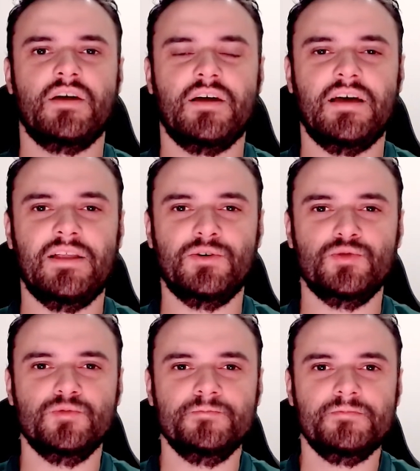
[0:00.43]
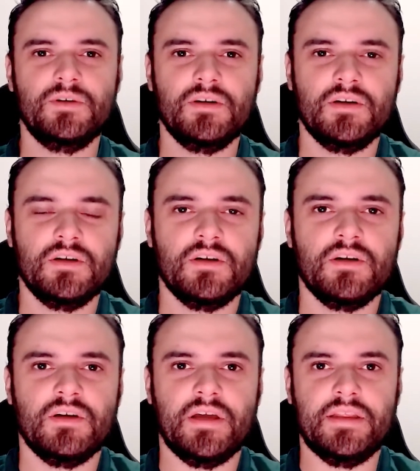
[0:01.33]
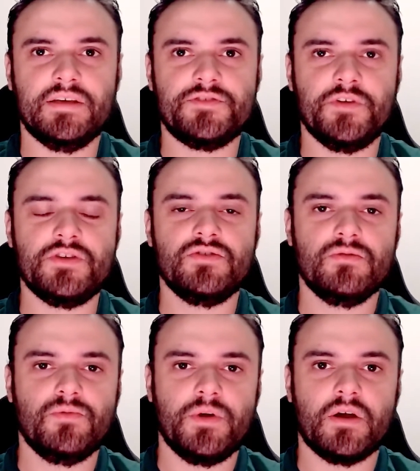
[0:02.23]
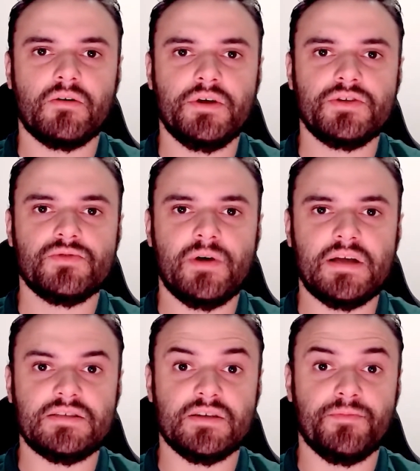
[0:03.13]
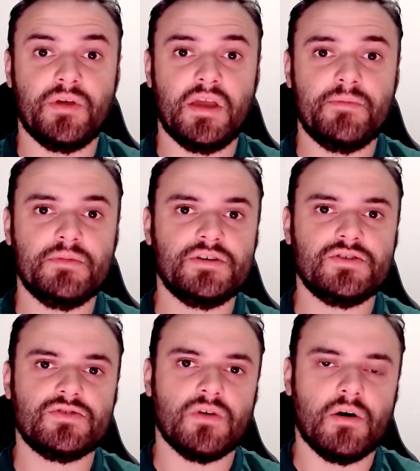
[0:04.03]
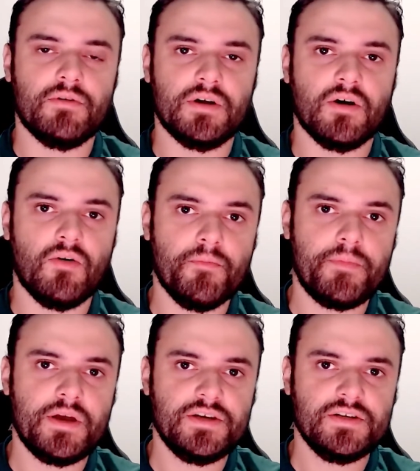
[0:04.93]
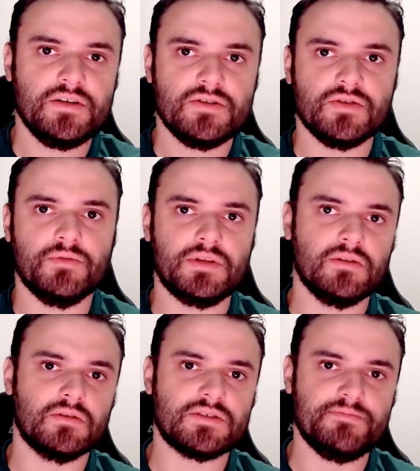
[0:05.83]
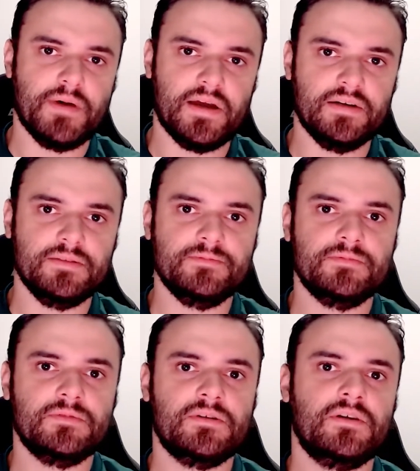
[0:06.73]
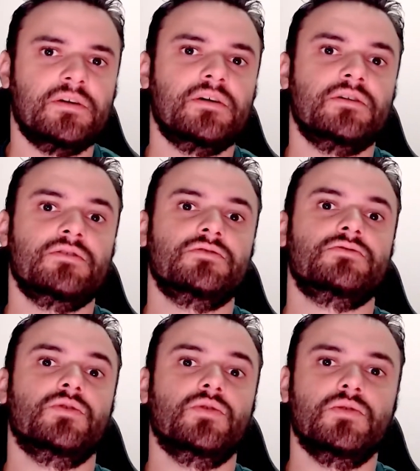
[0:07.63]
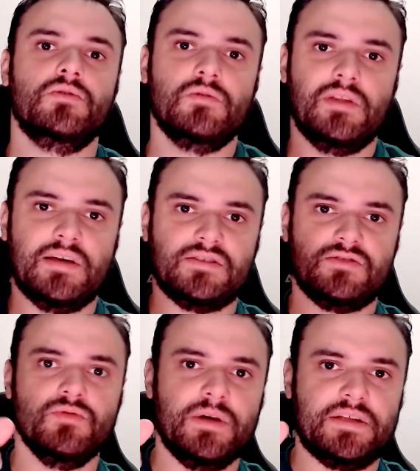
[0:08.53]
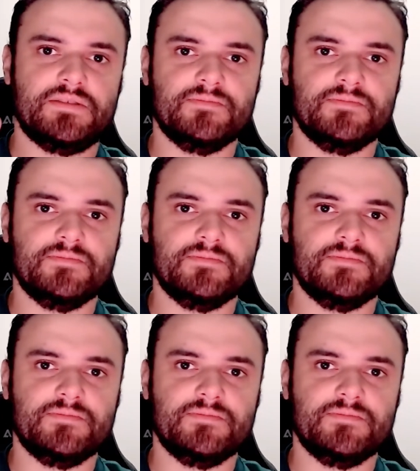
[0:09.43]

Hello. In this video, we are going to add some images to our homepage so it looks better. So let's do it.